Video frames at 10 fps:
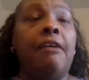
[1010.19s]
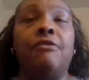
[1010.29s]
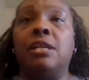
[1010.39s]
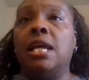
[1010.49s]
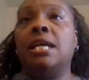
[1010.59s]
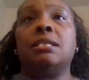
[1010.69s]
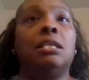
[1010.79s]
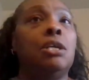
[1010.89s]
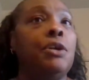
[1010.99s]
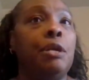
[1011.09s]
Every day is
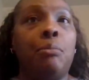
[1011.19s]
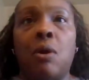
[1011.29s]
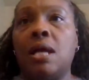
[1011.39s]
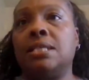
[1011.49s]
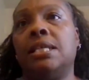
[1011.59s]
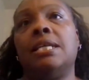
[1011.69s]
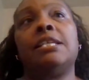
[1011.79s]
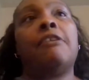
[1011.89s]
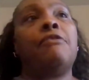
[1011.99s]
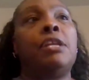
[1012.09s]
a learning
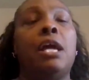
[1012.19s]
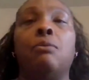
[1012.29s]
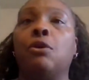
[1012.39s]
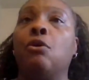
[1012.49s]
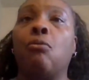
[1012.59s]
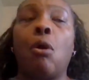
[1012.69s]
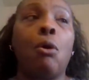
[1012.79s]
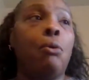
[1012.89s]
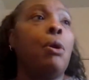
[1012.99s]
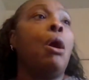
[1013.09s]
process. Every day we
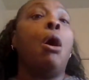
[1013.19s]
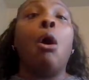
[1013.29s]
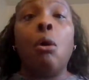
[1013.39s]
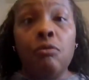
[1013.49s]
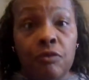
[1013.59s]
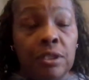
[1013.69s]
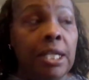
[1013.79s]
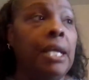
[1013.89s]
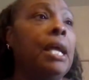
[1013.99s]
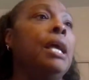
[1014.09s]
grow,
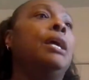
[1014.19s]
hopefully.